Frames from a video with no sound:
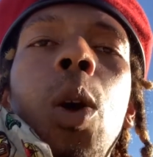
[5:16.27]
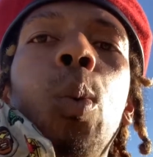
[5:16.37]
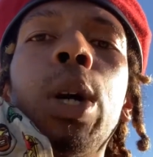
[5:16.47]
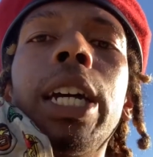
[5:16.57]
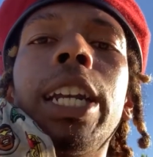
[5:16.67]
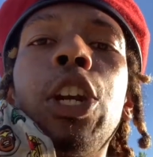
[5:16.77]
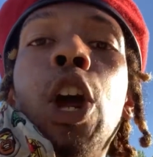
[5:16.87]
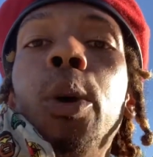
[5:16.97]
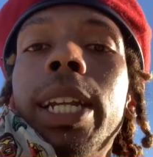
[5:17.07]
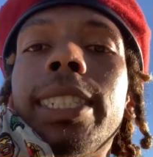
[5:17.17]
would
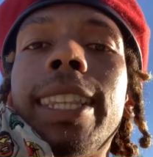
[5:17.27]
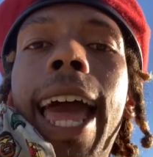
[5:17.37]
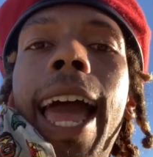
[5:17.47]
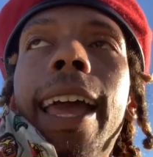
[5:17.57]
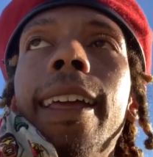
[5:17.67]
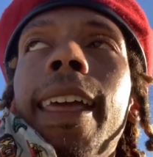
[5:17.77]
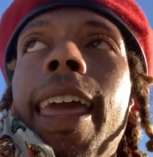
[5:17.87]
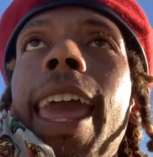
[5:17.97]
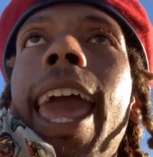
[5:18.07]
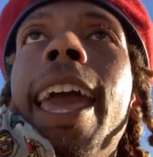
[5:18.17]
notice that,
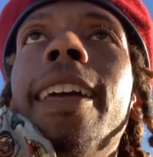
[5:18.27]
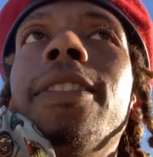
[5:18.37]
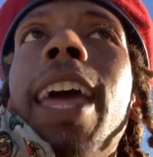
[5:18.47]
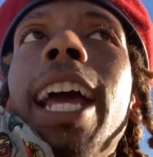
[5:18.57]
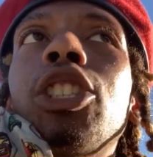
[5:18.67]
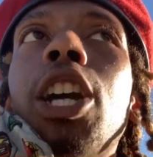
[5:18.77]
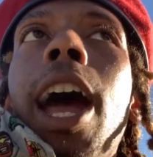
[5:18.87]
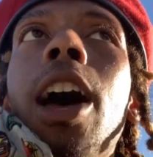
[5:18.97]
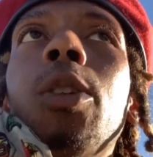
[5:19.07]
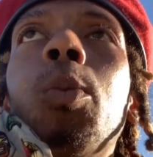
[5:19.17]
and that child,